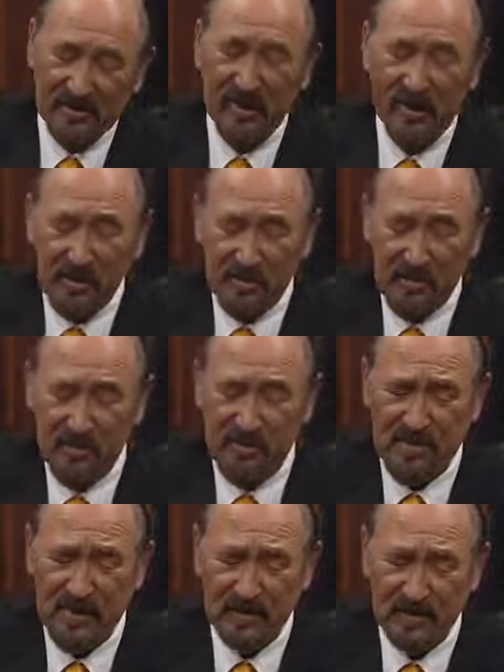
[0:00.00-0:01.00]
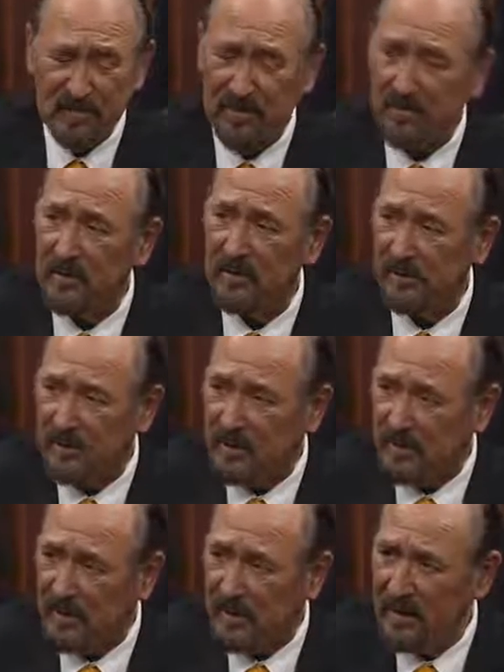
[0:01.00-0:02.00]
Now that was presented to you
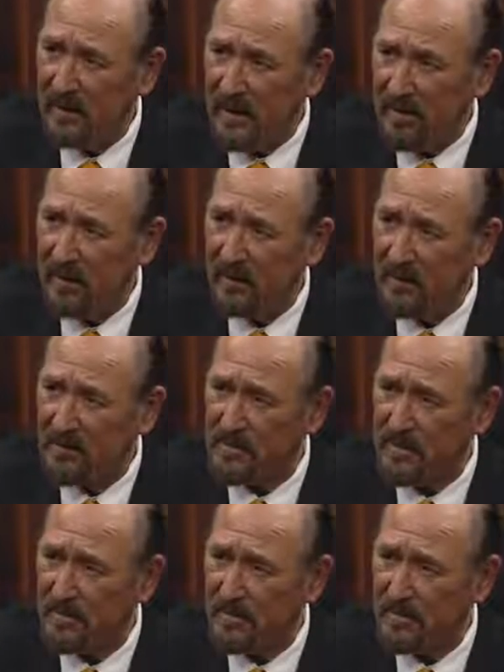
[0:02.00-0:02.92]
in America, wasn't it?